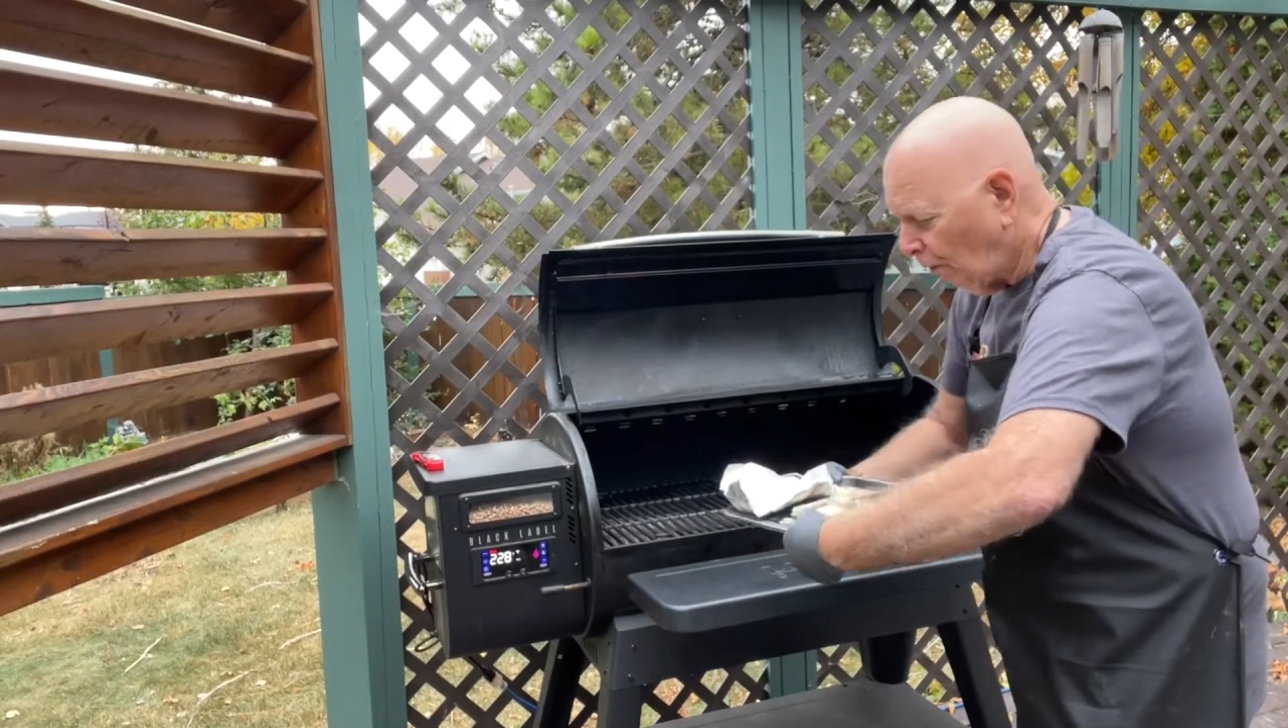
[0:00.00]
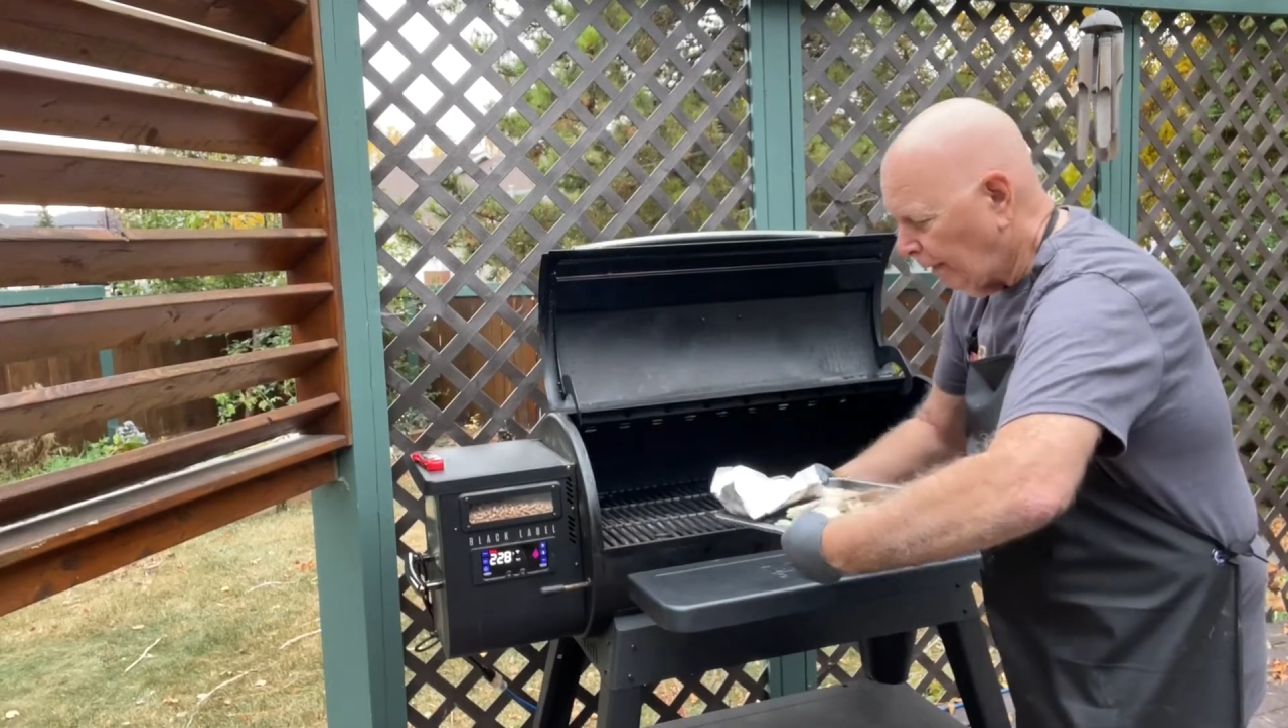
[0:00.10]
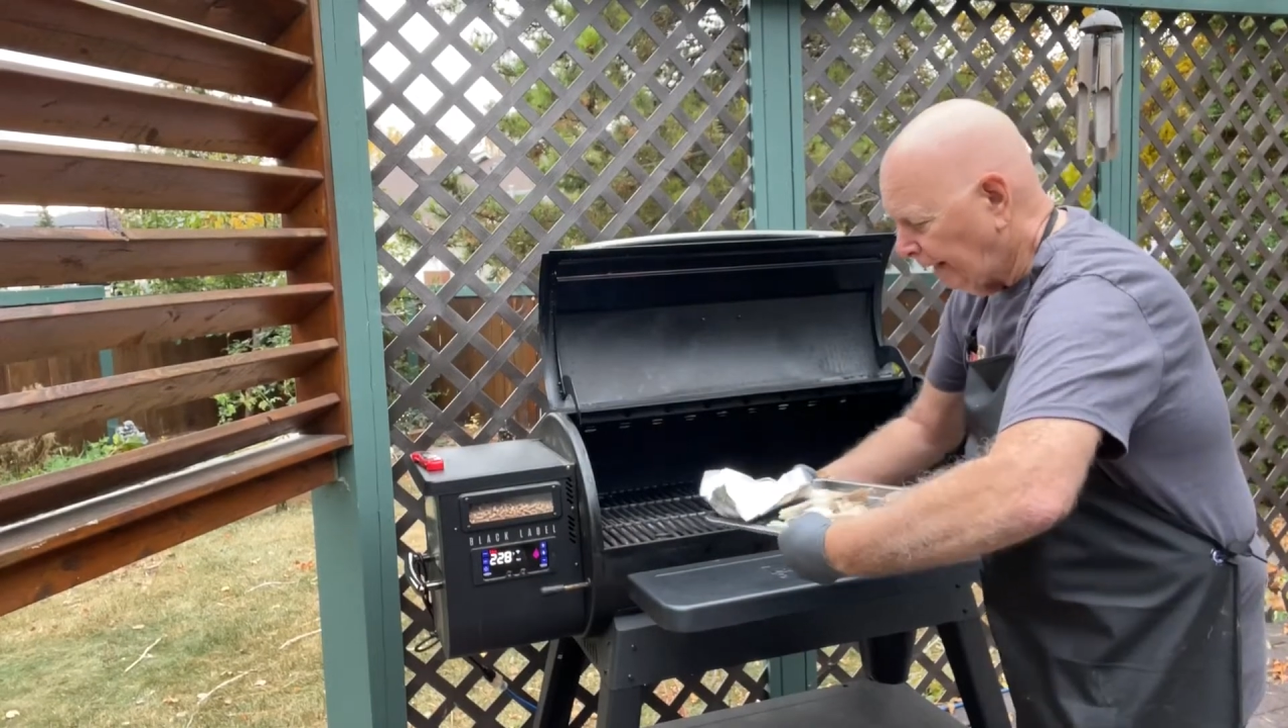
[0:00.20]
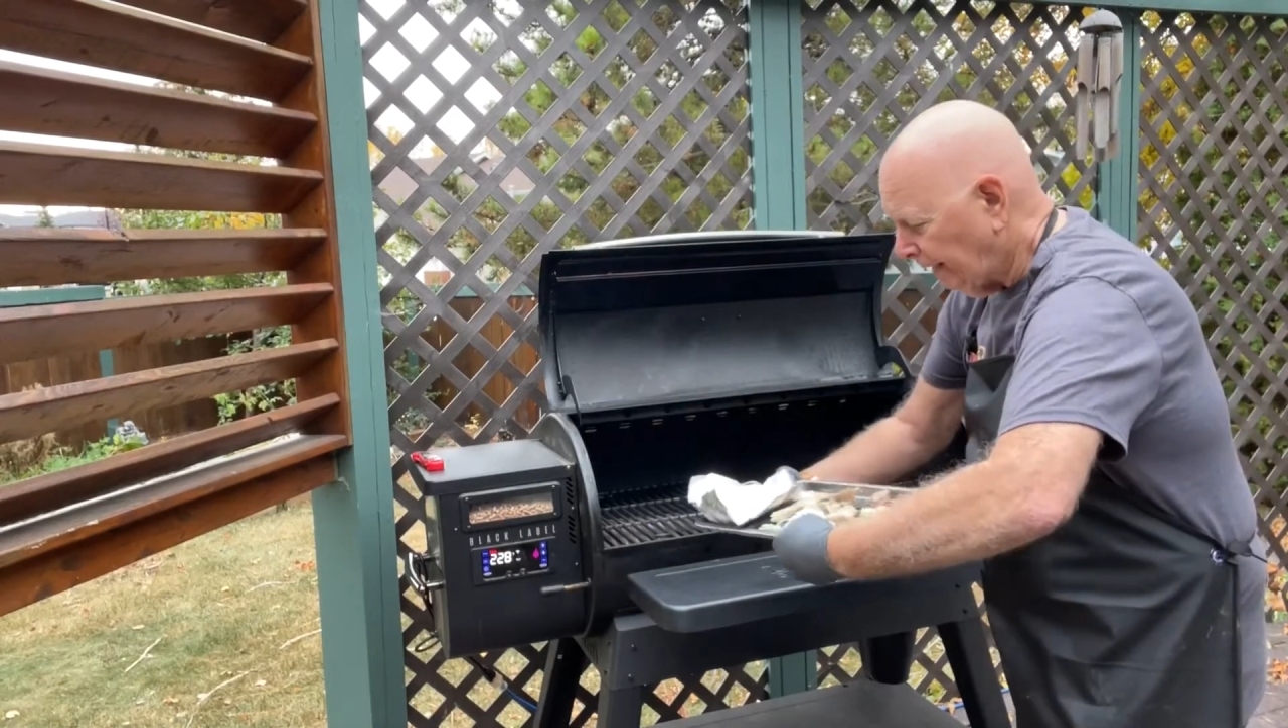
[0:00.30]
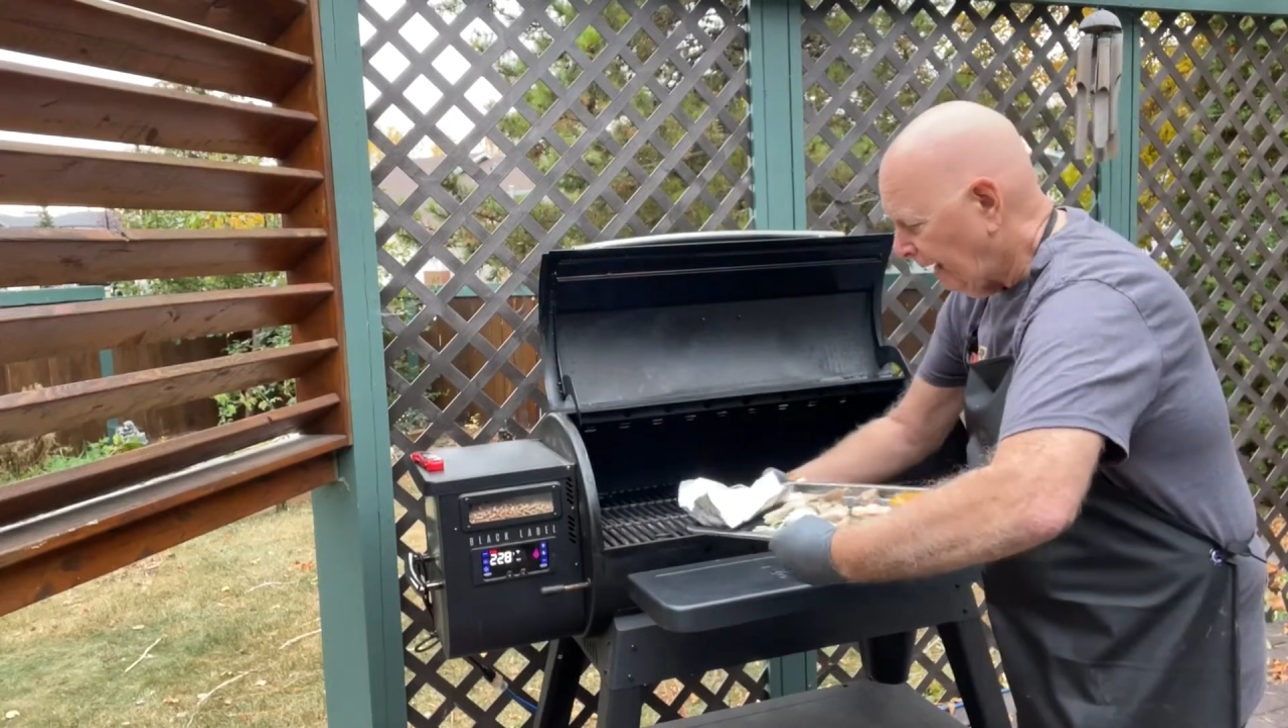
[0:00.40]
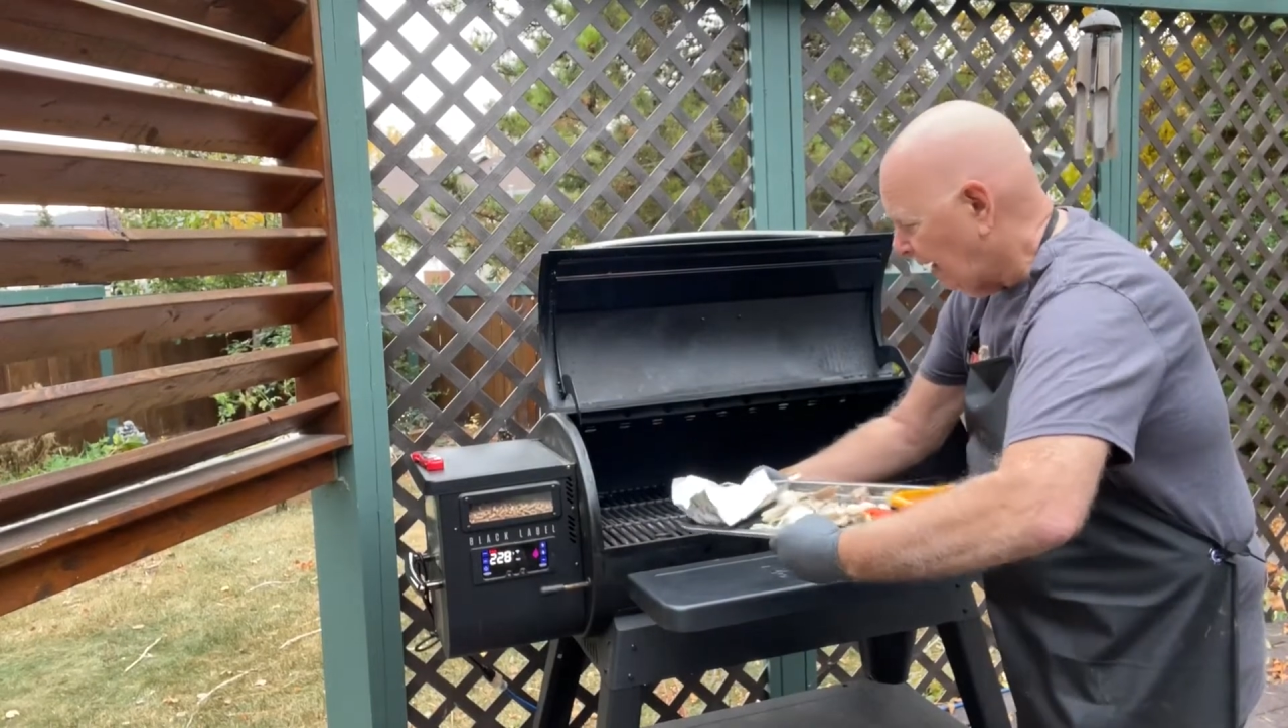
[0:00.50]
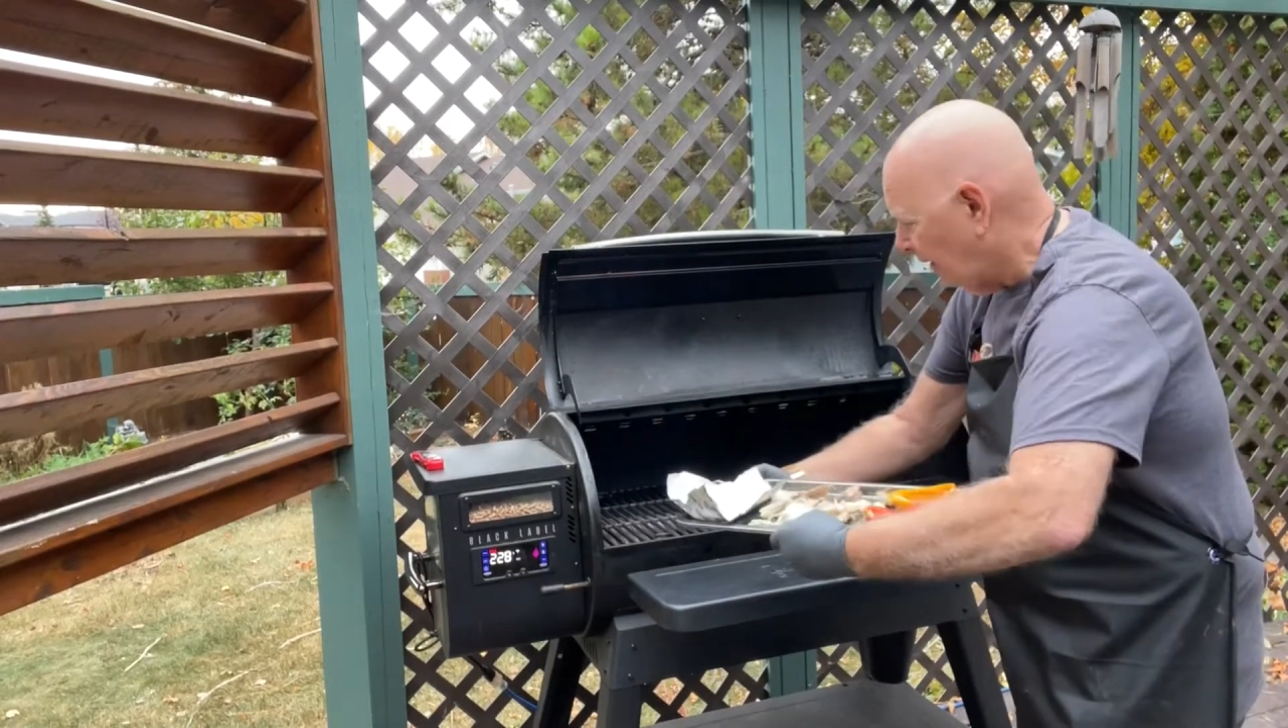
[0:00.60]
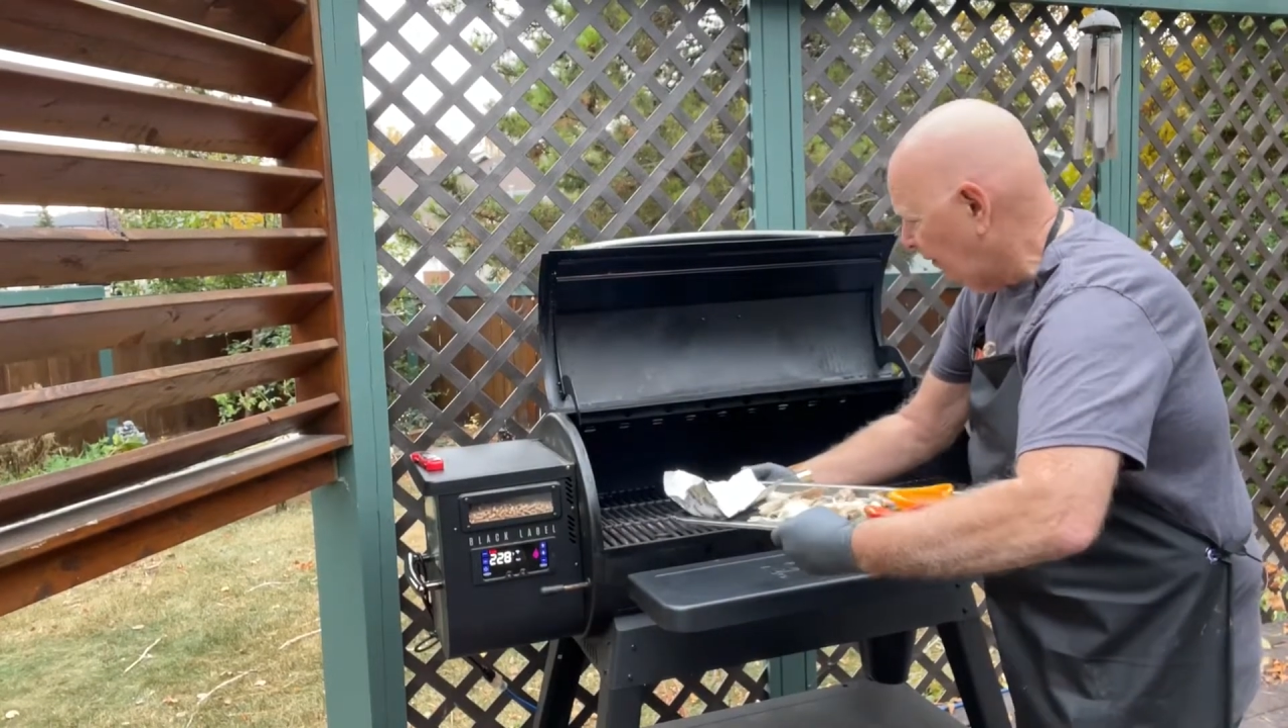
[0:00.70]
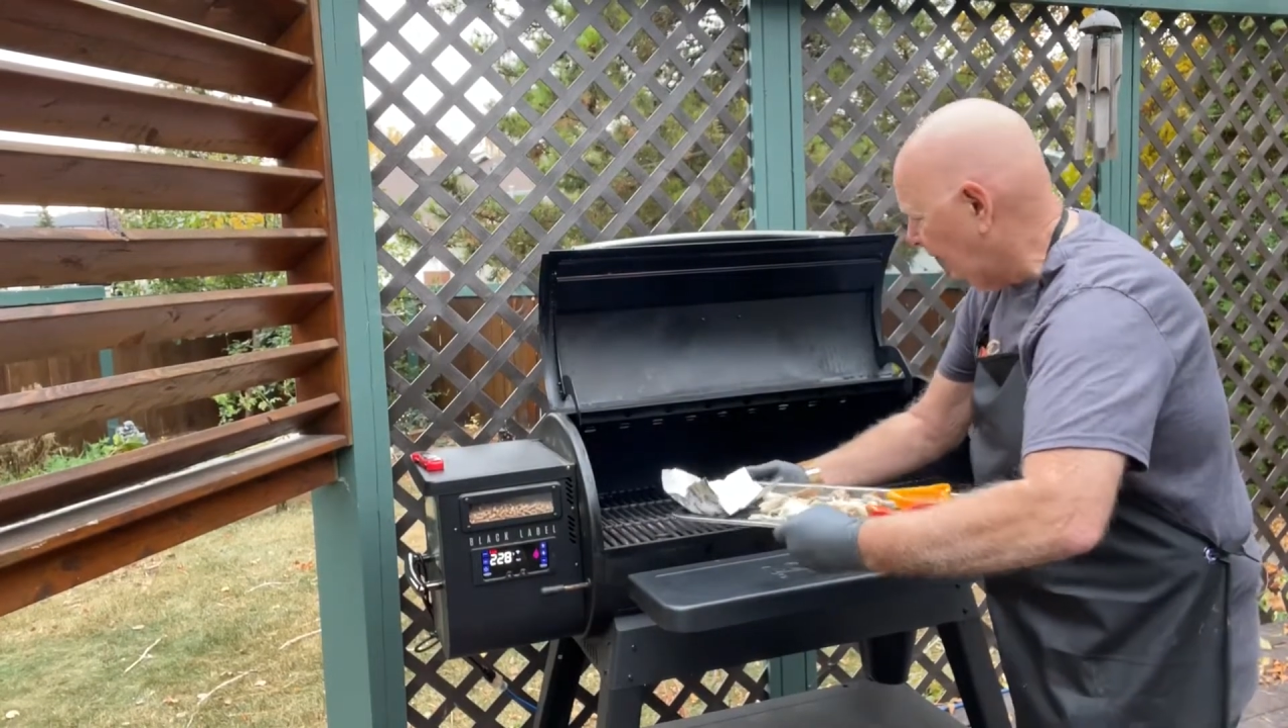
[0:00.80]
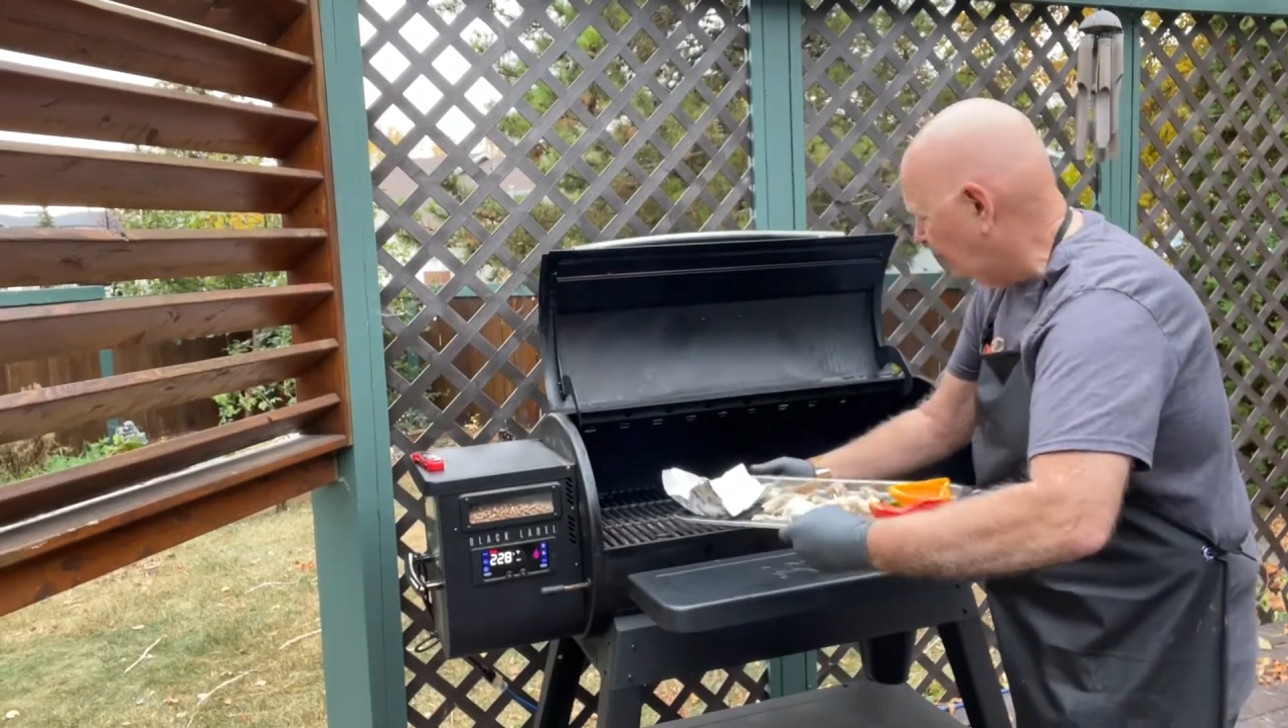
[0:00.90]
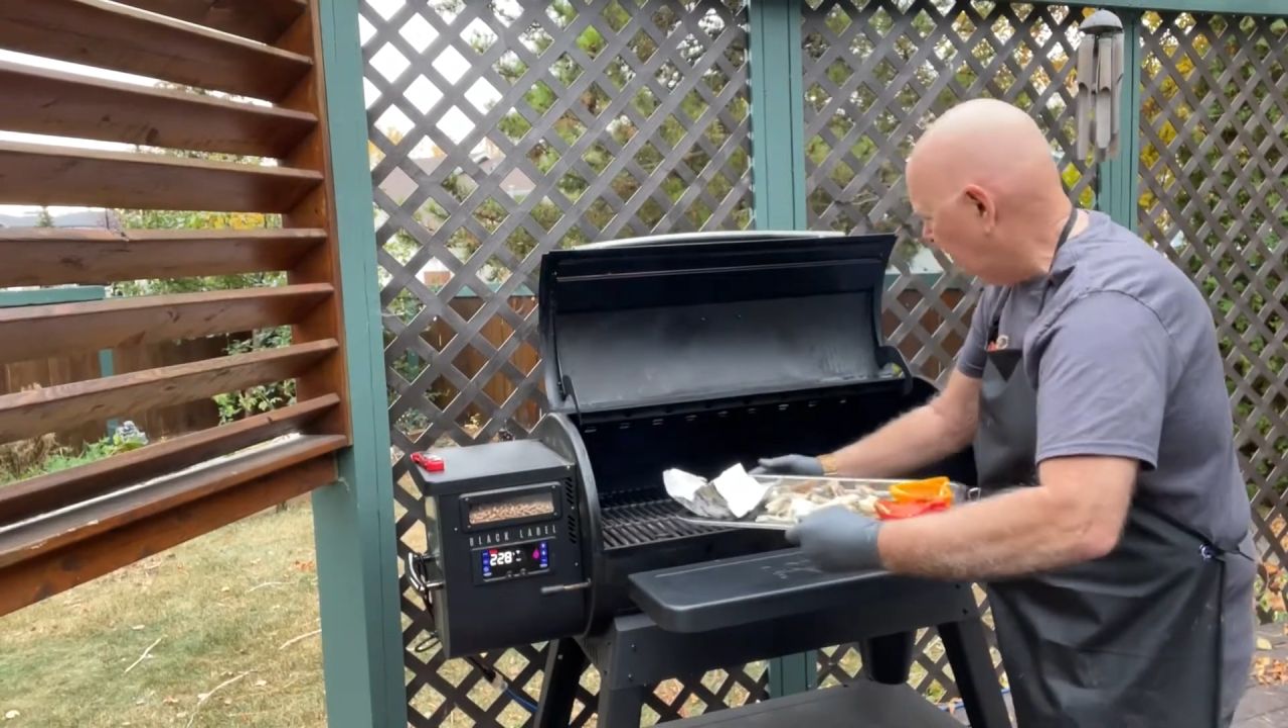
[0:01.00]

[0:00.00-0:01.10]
by now that